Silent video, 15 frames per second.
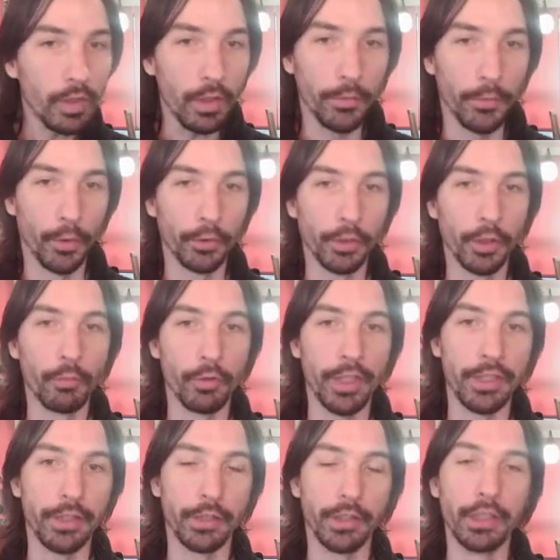for some
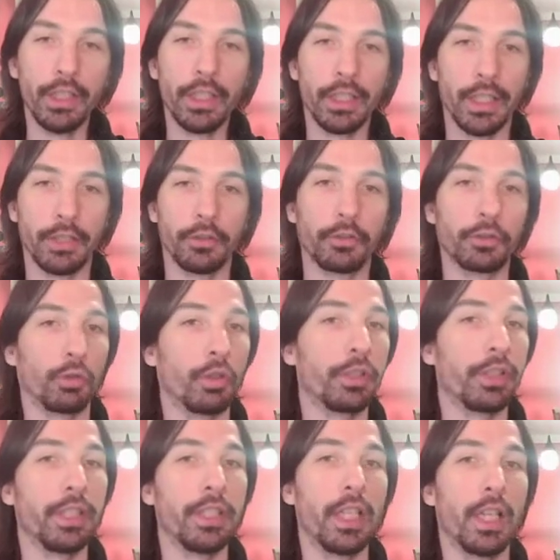reason gets a strong
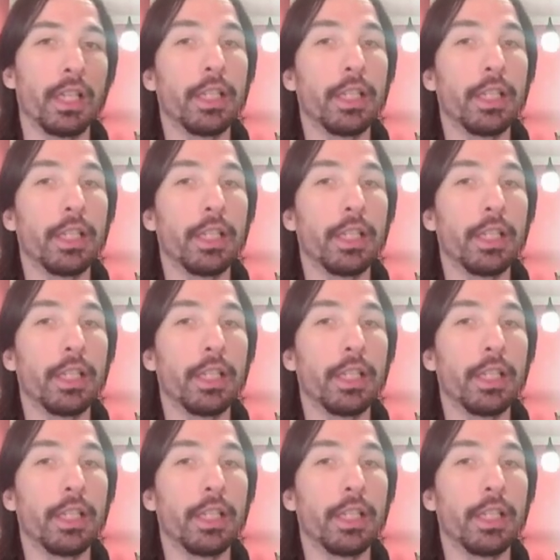signal